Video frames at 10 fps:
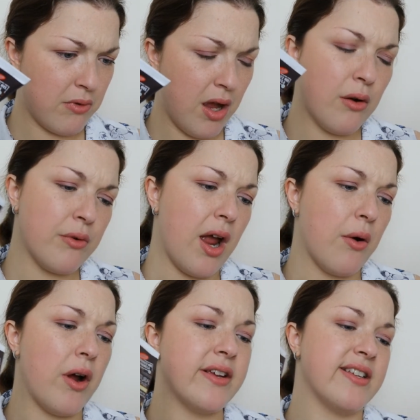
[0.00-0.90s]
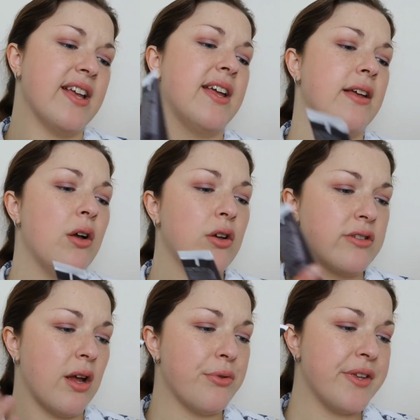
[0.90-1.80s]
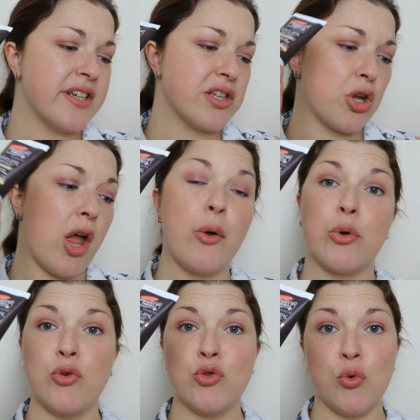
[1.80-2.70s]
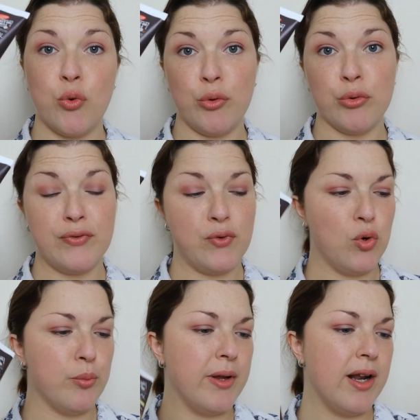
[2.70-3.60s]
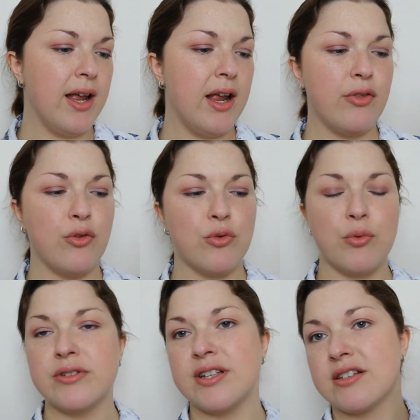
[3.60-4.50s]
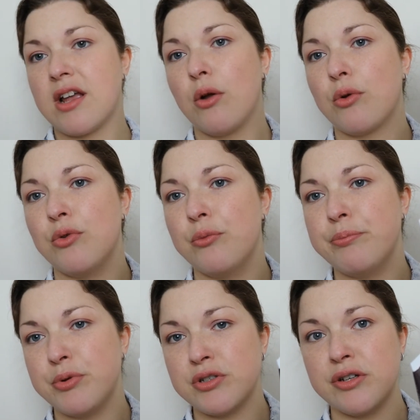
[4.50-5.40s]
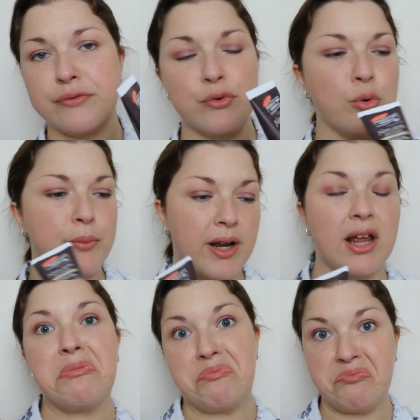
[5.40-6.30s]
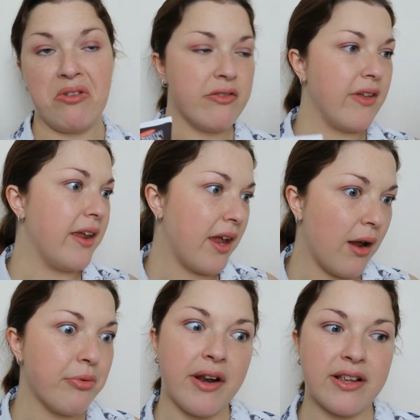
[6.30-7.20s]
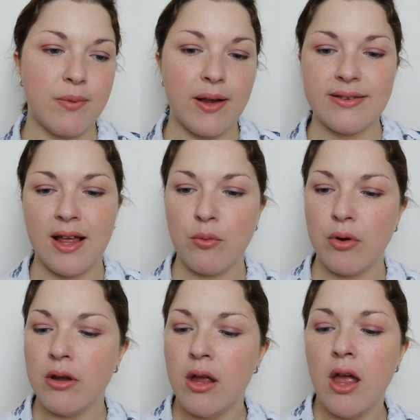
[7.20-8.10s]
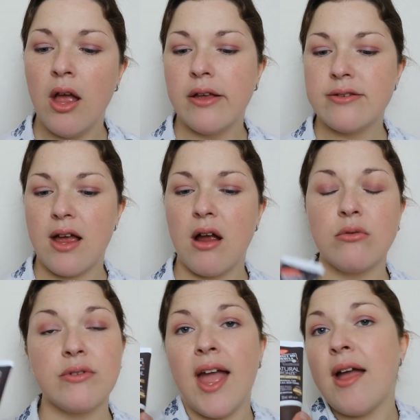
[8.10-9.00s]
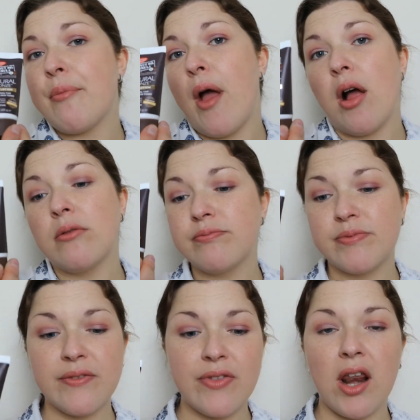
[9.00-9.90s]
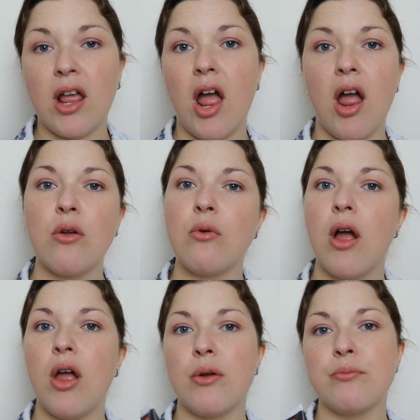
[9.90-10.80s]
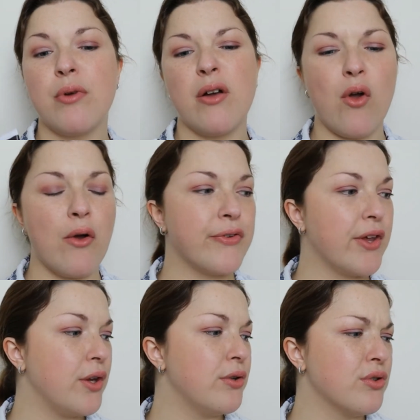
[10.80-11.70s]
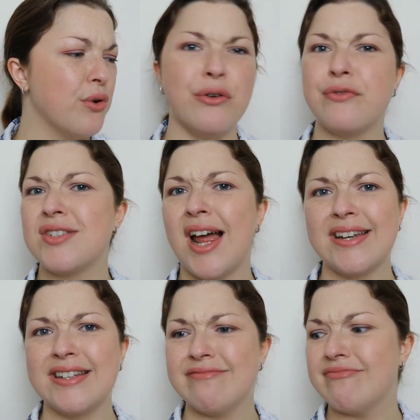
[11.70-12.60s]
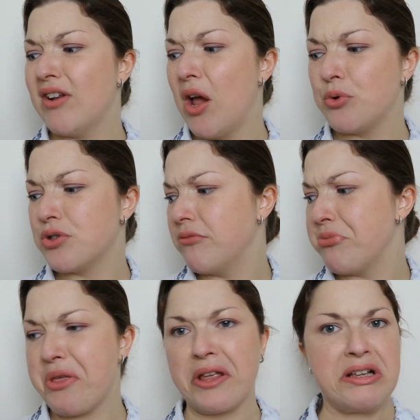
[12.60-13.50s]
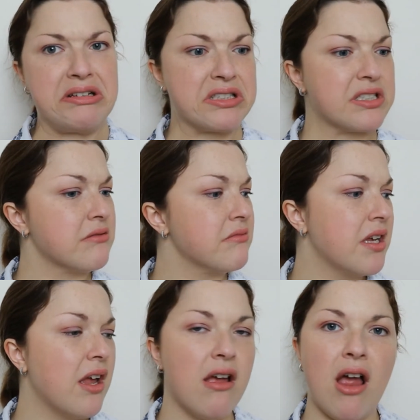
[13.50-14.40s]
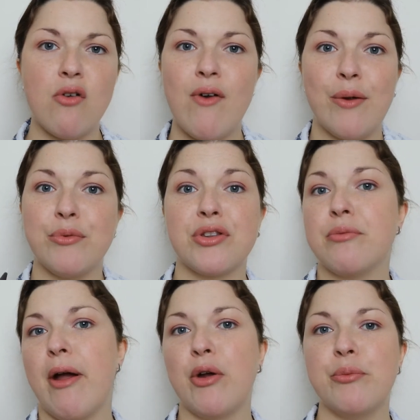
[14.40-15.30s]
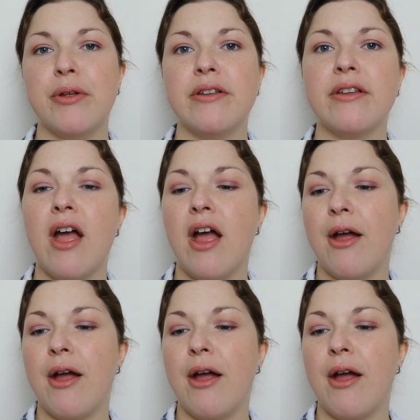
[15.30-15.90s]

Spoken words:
Oh no, I see. So this is the coconut oil formula and the other one says coconut butter formula. There you go, that explains that one. So yeah, I'll give that a go. I've got a few sort of tanning lotion things around at the moment.